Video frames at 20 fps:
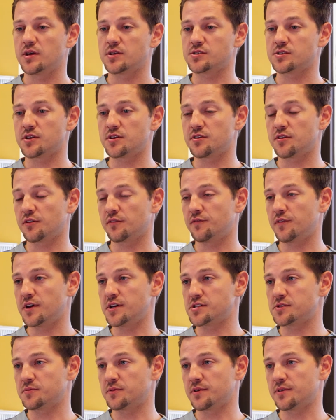So then you're
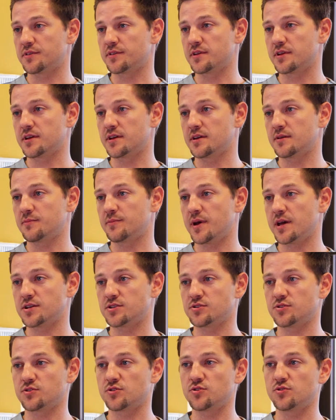faced with the
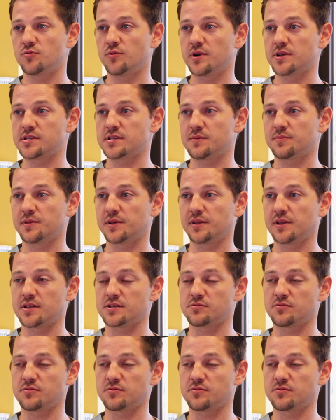patient who wants something that's